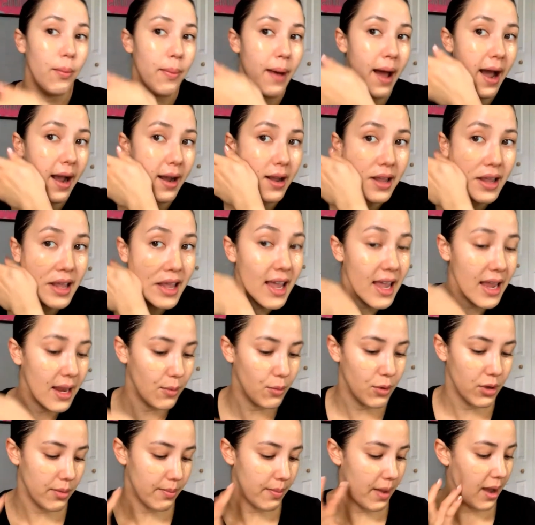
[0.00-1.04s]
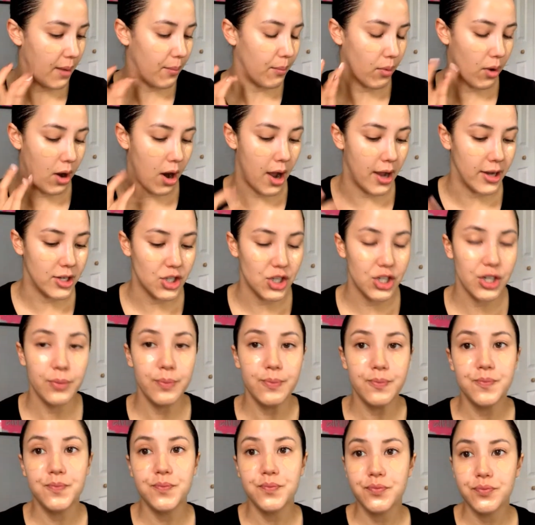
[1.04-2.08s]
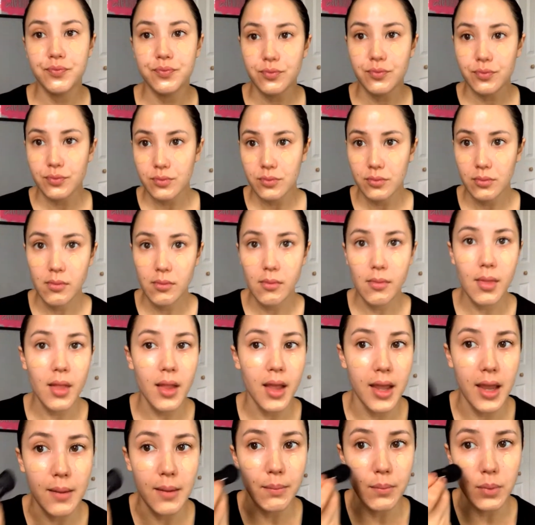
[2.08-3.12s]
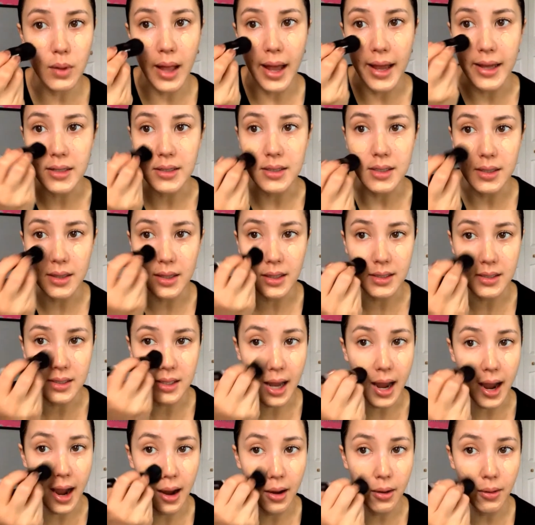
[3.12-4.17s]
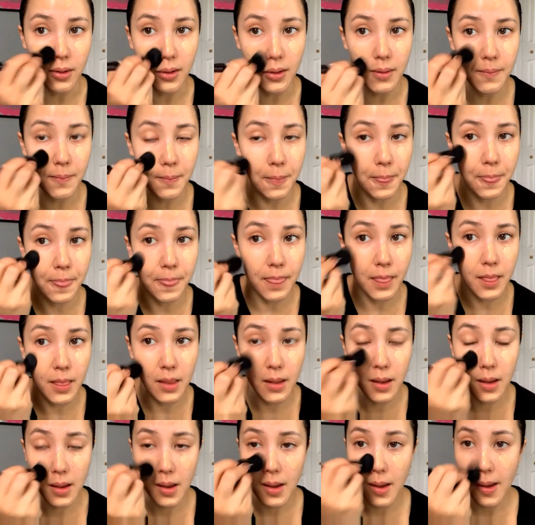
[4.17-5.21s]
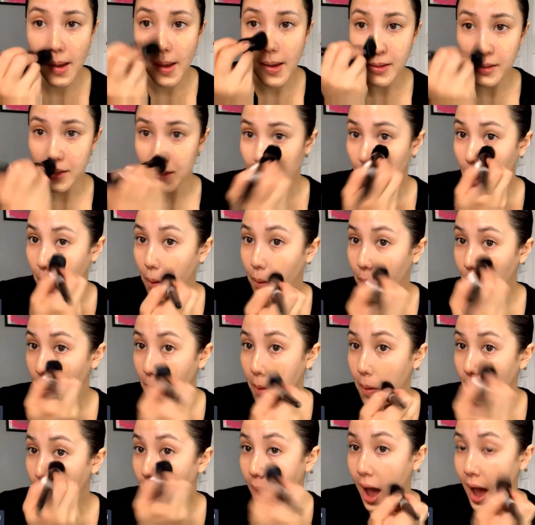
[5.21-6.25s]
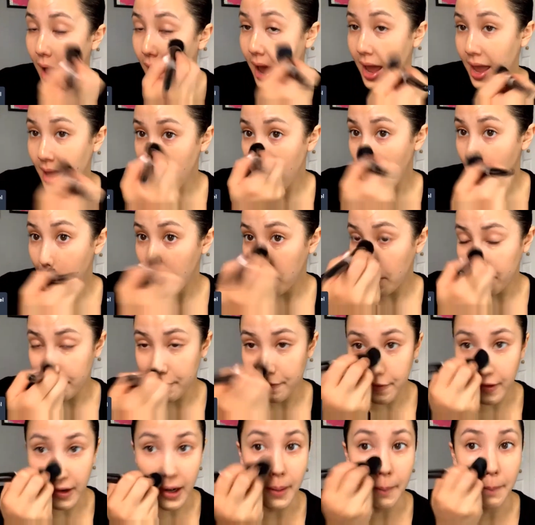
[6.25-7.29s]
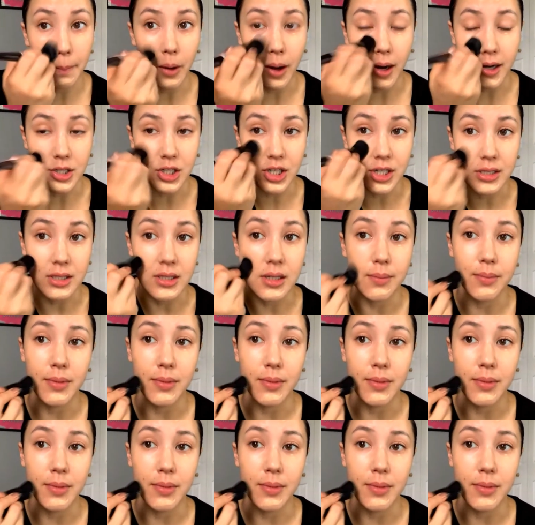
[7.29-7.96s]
back in with my brush and blend this out. So I prefer brushes to